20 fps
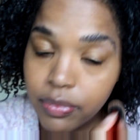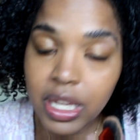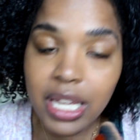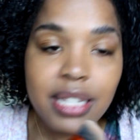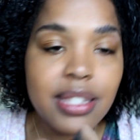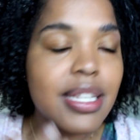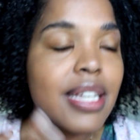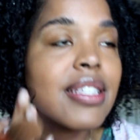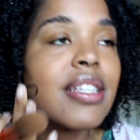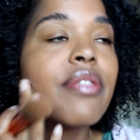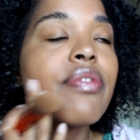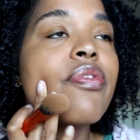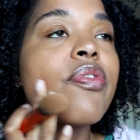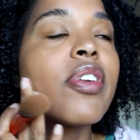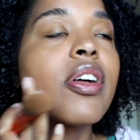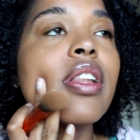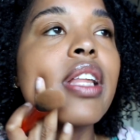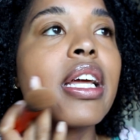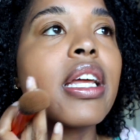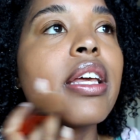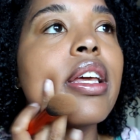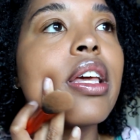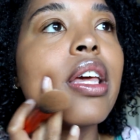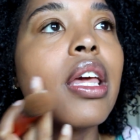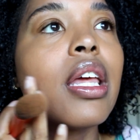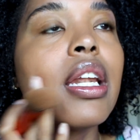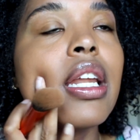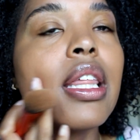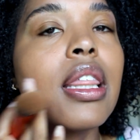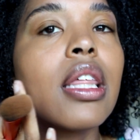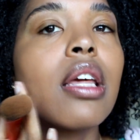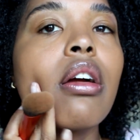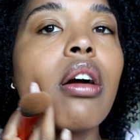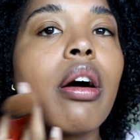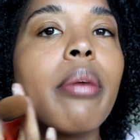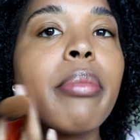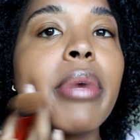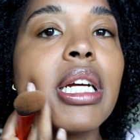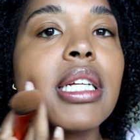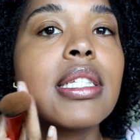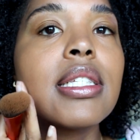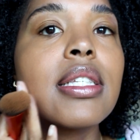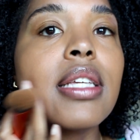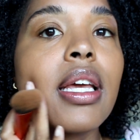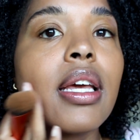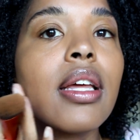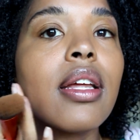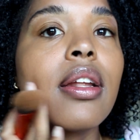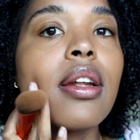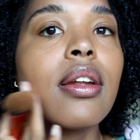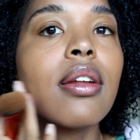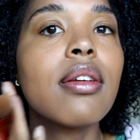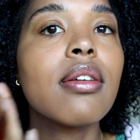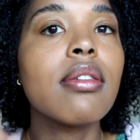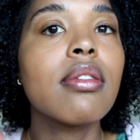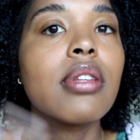it doesn't feel like anything on my skin.